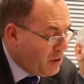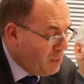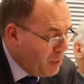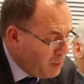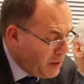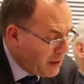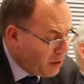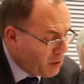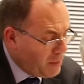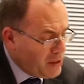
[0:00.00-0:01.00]
The boom in the
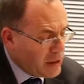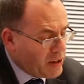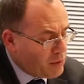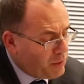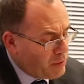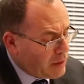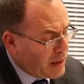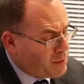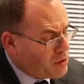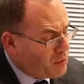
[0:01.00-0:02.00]
economy has led to a
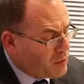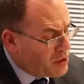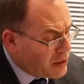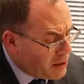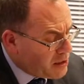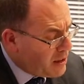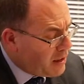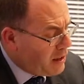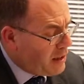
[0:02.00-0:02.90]
collapse of fertility,